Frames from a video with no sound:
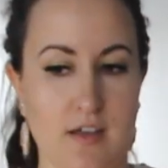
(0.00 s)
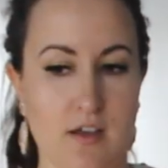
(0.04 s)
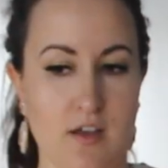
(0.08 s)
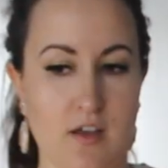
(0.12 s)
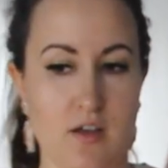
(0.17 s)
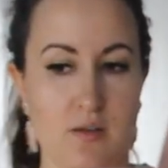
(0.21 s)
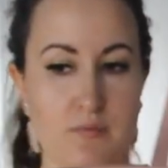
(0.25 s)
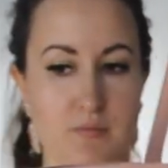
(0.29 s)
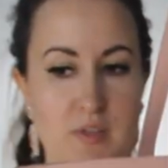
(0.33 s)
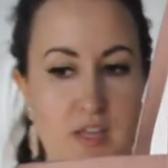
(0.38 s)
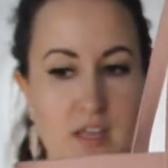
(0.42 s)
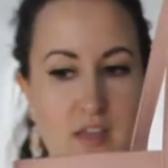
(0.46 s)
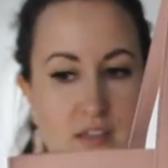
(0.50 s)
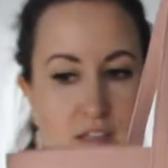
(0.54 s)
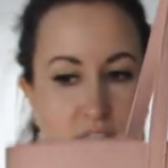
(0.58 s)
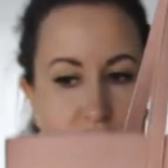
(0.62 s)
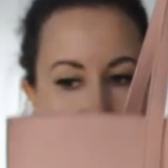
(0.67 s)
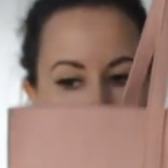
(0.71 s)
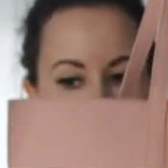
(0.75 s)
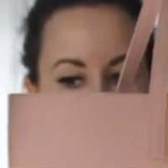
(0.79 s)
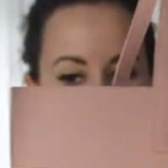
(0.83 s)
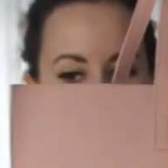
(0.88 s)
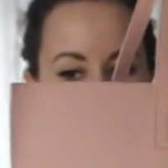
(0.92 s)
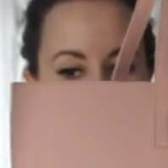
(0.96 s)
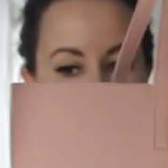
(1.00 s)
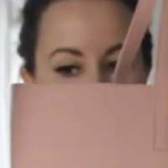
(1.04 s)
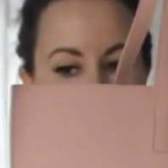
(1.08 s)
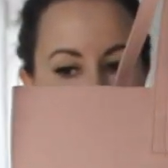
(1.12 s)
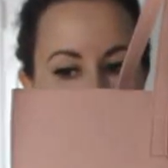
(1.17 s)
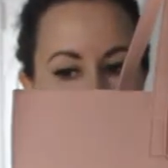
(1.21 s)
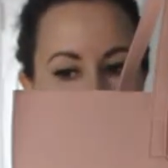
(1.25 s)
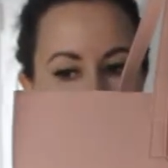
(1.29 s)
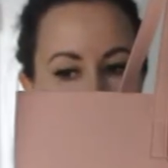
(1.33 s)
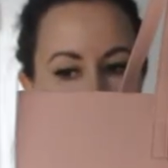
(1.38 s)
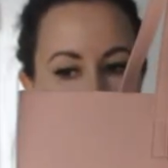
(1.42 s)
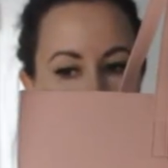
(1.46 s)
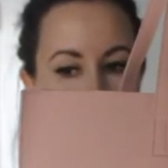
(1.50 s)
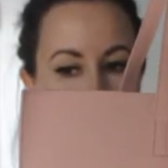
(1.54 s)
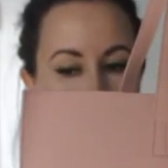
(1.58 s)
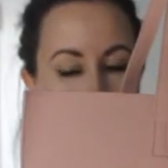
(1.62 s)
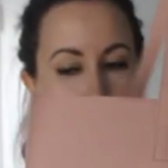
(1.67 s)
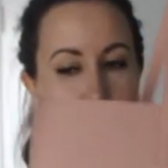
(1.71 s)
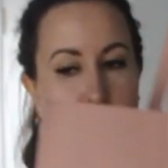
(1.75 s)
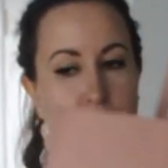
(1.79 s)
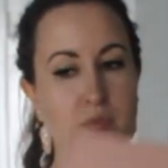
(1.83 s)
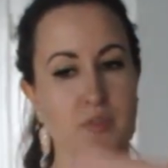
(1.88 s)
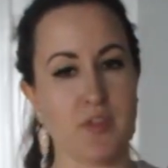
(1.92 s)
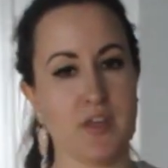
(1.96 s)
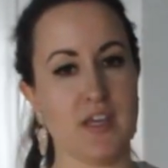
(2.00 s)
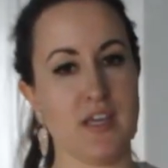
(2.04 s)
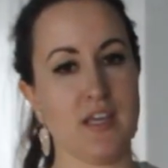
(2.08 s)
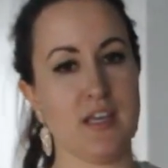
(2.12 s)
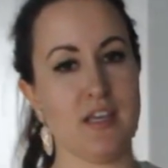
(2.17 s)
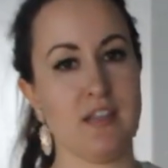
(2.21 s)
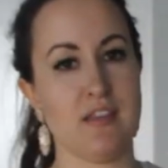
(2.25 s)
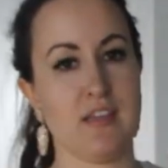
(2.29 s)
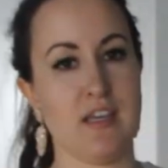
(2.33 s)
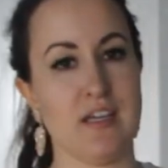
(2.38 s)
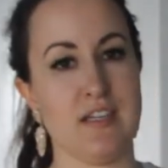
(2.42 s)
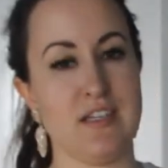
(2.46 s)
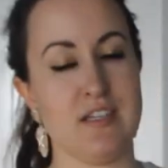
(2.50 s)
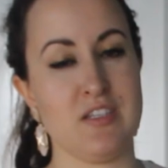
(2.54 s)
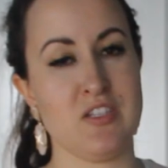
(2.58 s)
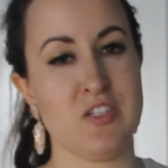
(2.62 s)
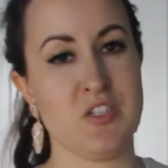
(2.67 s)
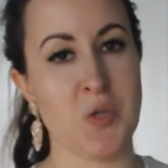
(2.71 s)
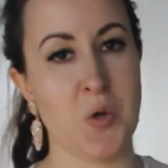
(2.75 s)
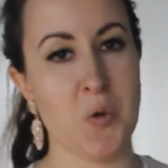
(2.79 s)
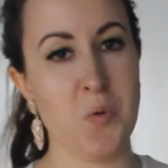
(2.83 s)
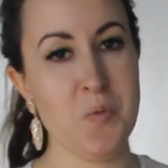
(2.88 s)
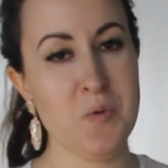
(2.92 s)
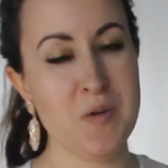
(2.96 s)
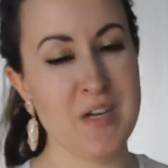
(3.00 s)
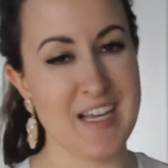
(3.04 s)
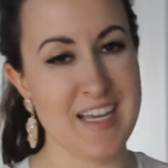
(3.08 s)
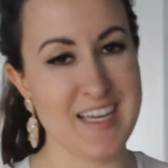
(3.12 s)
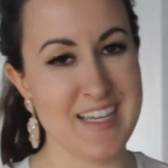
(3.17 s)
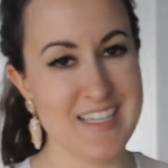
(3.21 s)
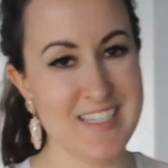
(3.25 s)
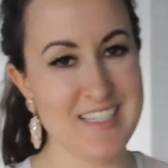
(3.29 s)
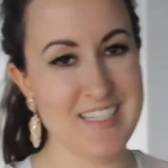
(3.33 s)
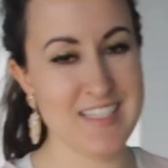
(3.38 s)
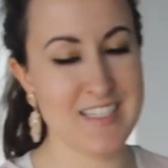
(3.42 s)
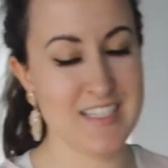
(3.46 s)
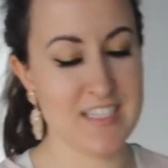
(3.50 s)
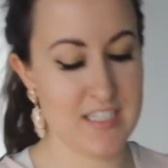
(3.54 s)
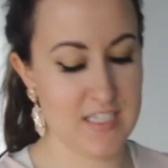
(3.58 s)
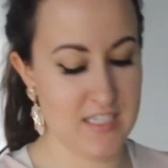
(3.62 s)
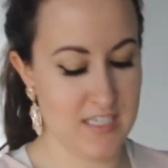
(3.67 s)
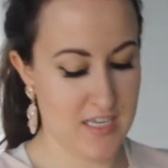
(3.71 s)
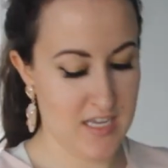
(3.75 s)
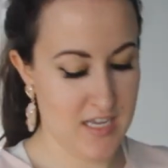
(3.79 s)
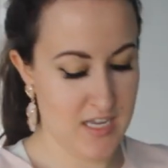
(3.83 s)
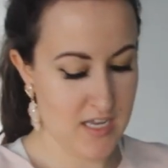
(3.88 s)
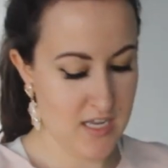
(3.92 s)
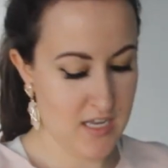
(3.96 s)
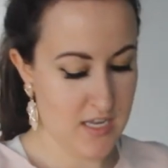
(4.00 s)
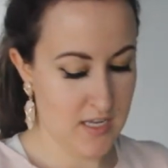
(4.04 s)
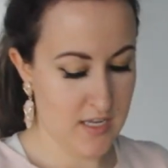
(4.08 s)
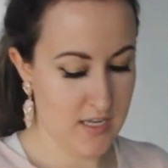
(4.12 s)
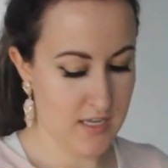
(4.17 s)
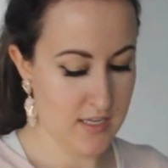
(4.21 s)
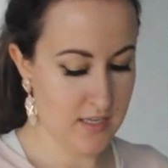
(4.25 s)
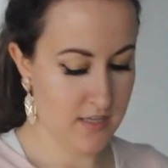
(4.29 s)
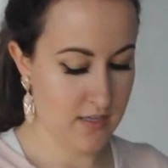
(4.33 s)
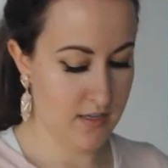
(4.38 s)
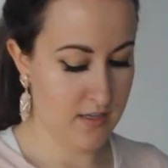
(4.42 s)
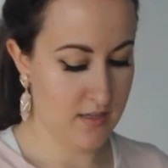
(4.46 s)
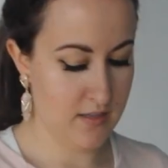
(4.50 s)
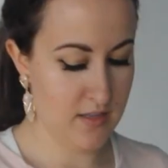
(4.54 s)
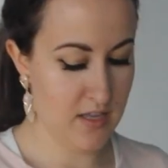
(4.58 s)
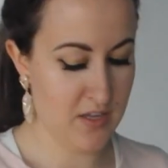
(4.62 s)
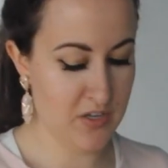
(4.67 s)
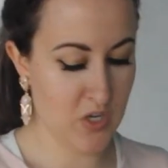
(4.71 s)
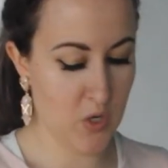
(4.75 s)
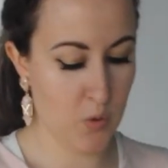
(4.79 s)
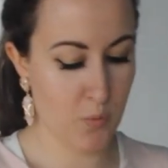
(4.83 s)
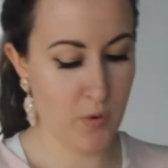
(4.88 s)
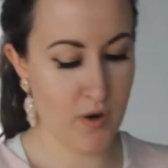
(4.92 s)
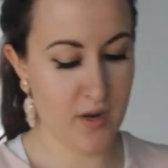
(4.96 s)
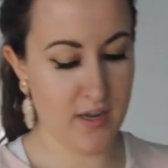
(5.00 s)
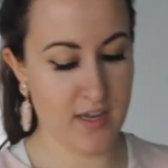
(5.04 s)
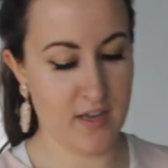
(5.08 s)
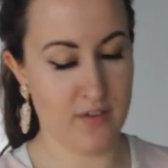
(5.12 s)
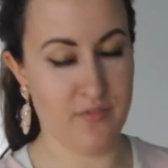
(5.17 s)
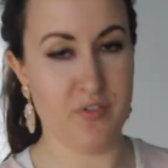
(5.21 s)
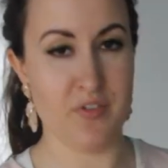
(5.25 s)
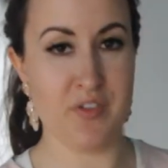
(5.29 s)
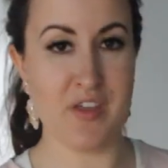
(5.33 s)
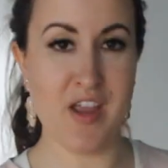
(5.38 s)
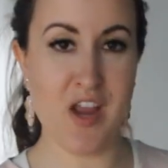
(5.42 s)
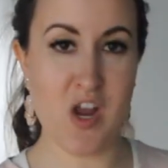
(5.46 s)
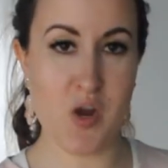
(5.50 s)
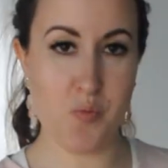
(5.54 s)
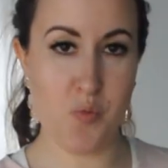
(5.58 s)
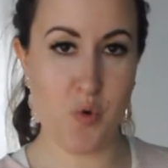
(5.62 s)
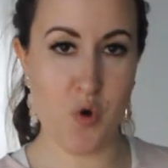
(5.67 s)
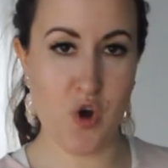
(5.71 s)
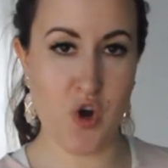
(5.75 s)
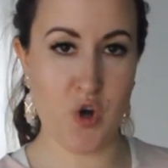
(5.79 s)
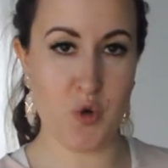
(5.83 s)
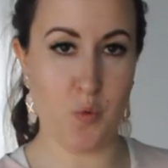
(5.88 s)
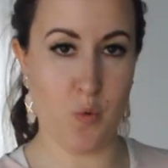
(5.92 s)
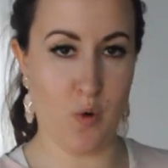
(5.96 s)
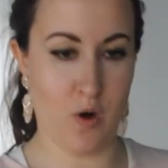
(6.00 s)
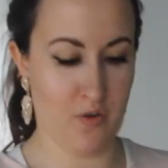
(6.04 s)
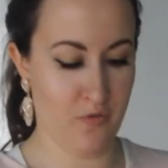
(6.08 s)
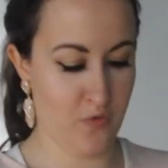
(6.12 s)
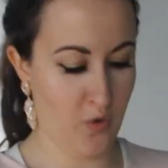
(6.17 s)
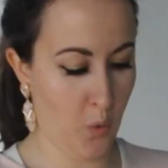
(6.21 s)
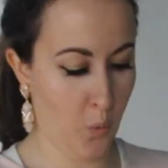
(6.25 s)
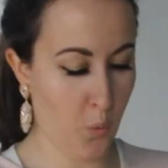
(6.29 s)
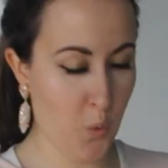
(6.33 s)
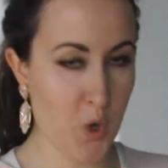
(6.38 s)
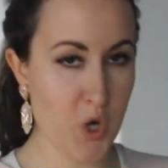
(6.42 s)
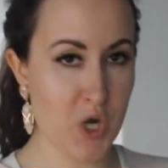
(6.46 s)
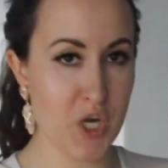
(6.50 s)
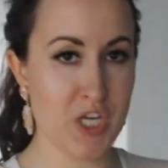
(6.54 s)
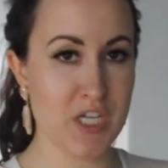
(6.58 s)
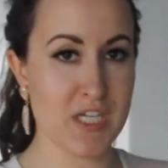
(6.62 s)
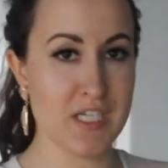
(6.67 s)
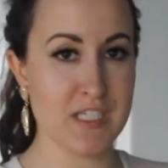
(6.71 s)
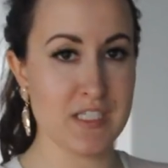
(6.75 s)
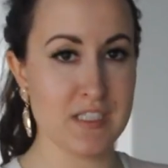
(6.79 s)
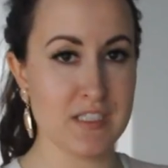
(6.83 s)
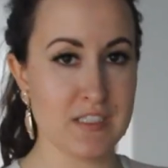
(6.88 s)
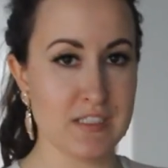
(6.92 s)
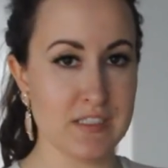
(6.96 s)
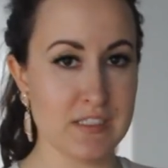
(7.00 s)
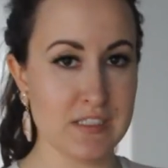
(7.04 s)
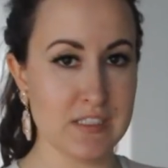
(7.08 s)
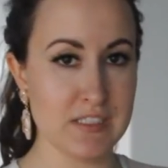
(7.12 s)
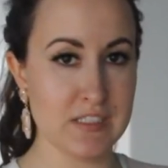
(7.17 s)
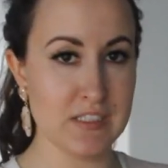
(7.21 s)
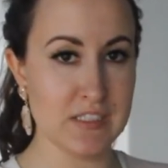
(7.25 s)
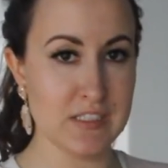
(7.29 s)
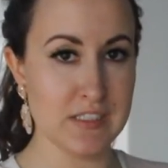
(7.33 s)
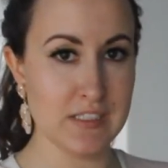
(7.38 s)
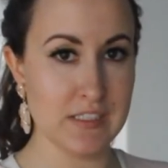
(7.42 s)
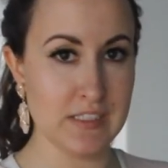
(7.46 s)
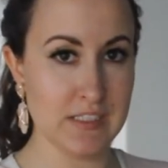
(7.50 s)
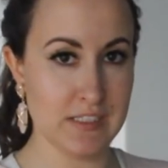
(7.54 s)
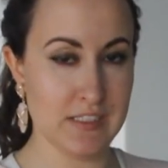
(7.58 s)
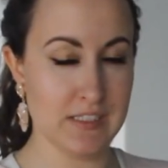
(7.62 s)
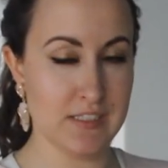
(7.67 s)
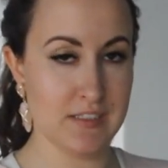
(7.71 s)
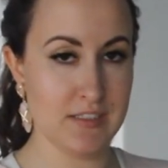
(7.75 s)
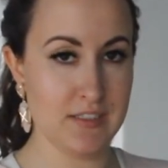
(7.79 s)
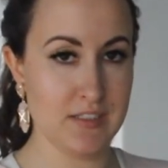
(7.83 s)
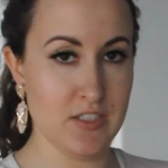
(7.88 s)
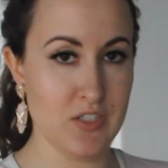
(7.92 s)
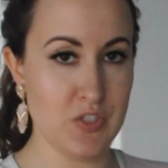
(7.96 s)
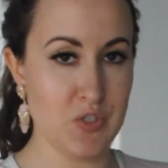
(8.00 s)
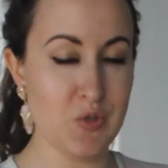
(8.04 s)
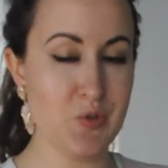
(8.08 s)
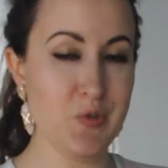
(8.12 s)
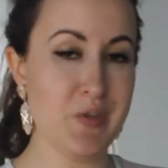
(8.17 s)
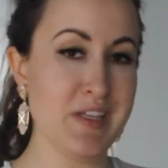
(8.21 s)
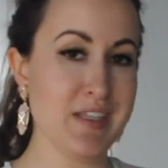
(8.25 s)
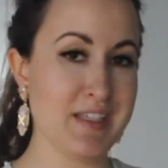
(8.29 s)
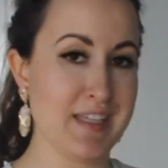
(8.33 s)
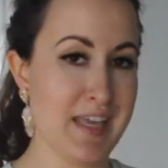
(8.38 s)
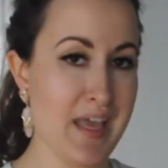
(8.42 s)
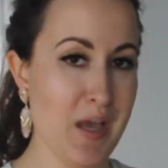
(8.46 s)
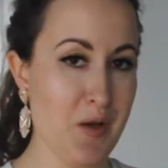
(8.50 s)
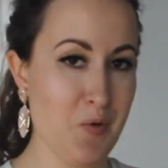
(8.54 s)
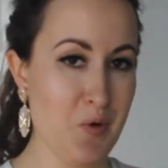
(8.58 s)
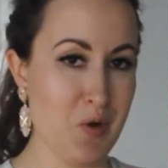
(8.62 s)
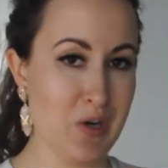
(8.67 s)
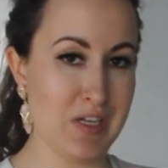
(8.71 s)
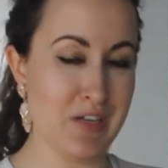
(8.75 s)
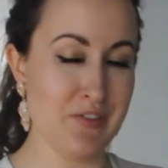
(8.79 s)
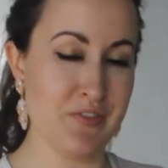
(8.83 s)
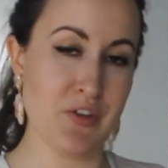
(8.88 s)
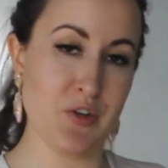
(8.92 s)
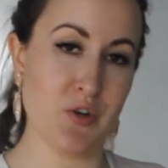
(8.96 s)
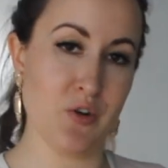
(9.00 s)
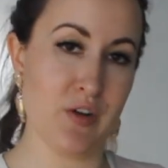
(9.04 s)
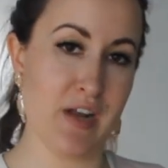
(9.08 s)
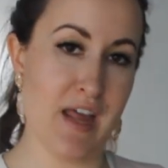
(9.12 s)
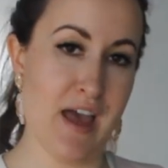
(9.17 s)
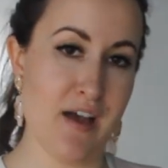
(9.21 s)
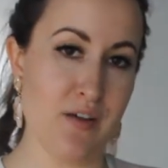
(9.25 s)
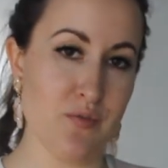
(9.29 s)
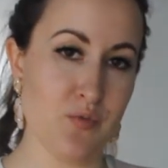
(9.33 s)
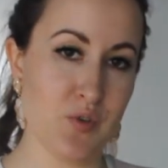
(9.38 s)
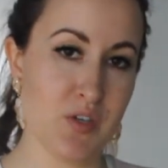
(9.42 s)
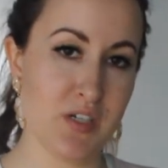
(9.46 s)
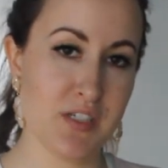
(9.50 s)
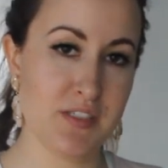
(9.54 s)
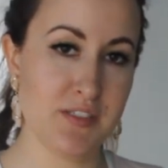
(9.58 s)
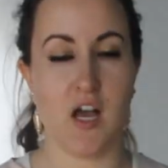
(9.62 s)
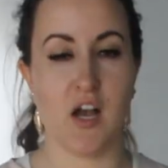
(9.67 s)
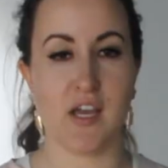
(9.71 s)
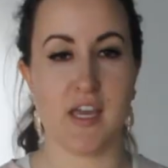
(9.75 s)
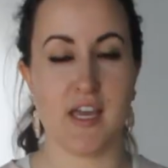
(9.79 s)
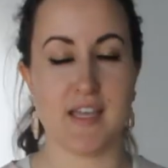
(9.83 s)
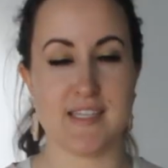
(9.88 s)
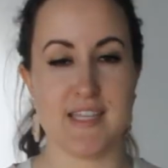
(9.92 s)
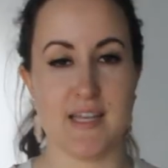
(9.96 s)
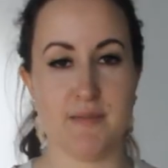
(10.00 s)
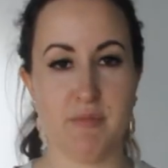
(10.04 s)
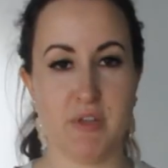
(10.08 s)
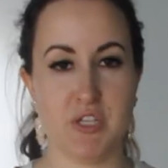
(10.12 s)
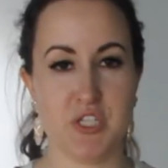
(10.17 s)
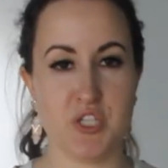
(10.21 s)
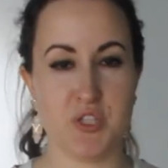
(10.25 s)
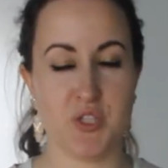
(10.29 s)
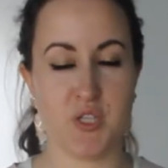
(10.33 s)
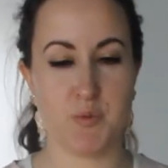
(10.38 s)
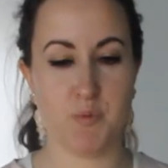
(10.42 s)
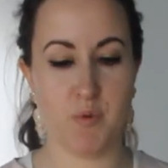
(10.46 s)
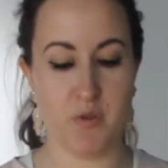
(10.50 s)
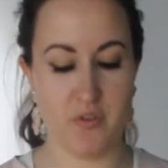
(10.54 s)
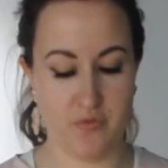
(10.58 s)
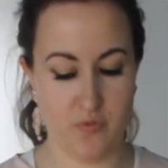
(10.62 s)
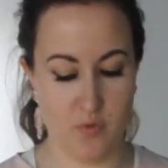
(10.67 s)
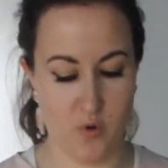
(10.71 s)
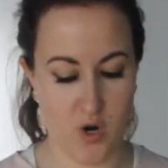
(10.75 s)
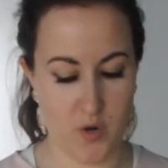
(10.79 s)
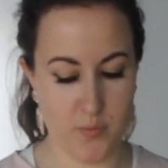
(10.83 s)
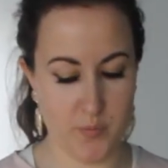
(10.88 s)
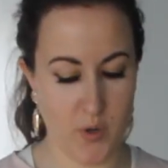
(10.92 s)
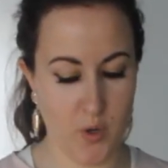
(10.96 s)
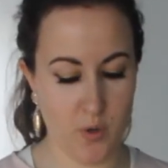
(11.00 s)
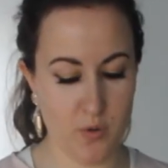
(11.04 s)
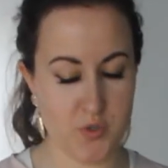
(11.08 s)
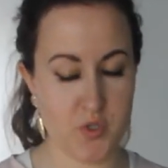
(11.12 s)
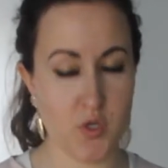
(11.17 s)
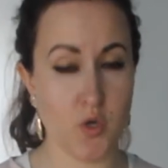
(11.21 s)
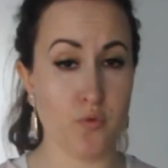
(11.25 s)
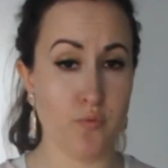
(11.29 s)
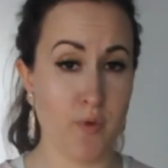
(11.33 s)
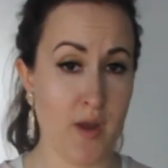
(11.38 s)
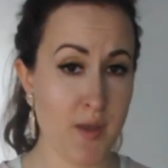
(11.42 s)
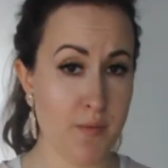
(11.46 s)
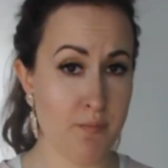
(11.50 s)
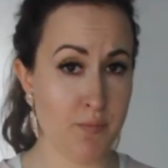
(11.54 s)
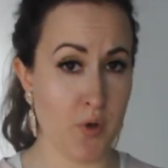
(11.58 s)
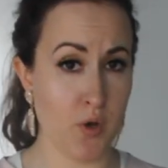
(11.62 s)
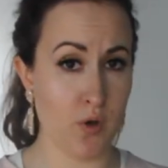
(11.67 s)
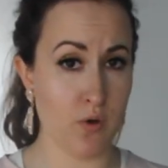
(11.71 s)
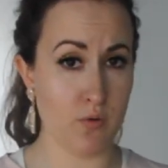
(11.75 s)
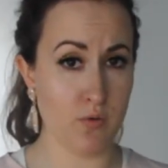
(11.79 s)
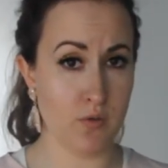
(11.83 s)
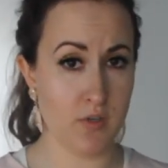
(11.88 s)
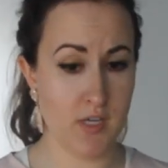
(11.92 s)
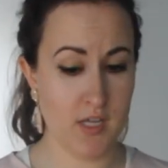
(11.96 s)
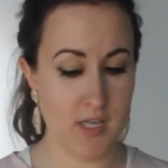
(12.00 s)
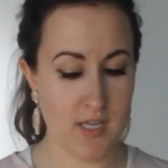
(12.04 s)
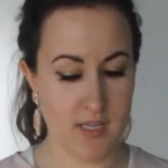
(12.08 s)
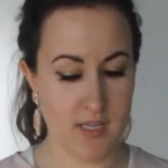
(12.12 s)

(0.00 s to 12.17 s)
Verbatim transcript: um, yes, this again is something that is so nice that you can wear again for the airport, wear for work. You need to get one if you don't have one. Okay, so I mentioned this before, but also rainbow.